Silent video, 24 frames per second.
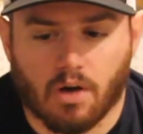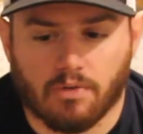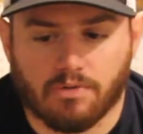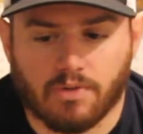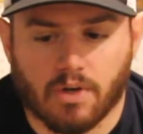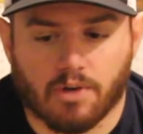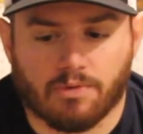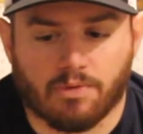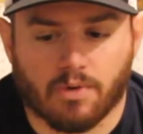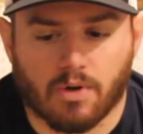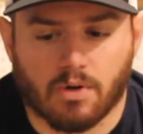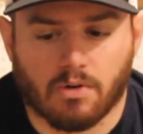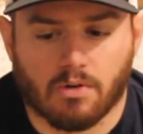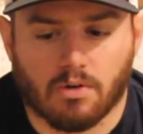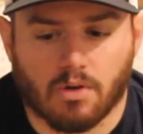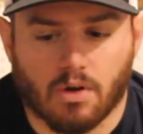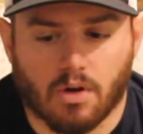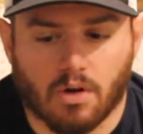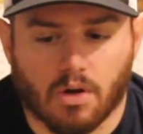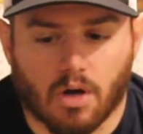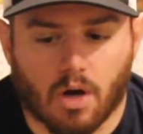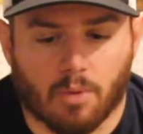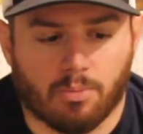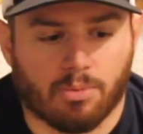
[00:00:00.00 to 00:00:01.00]
different
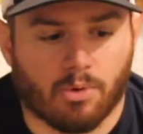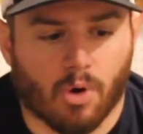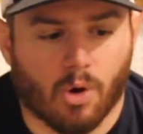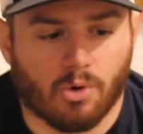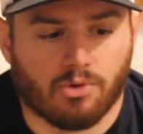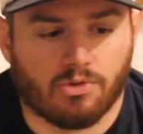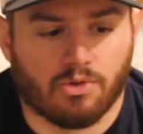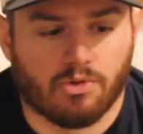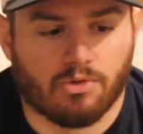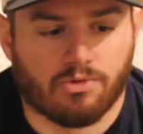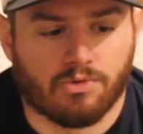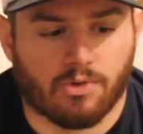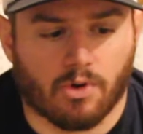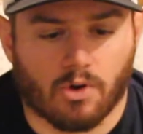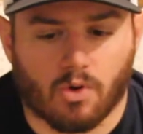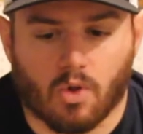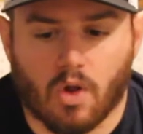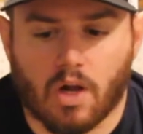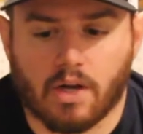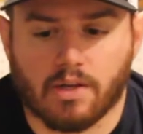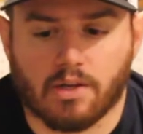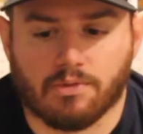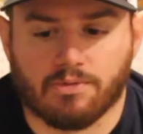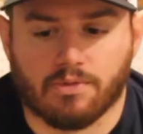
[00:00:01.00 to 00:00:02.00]
approaches for a
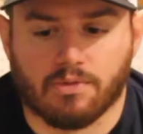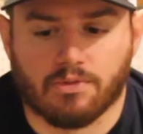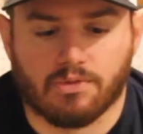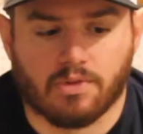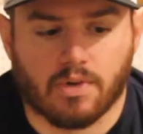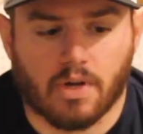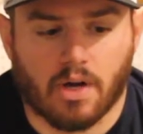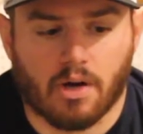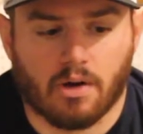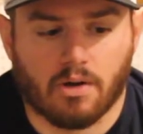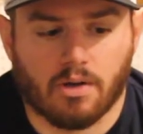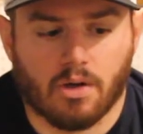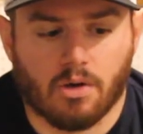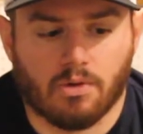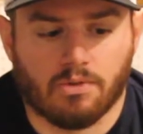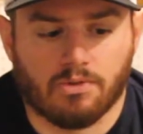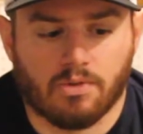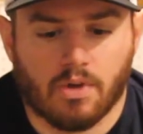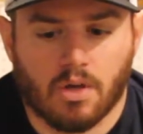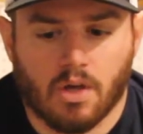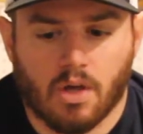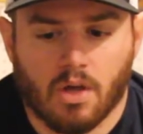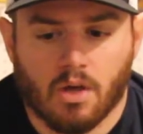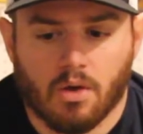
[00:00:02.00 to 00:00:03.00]
lot of different scenarios.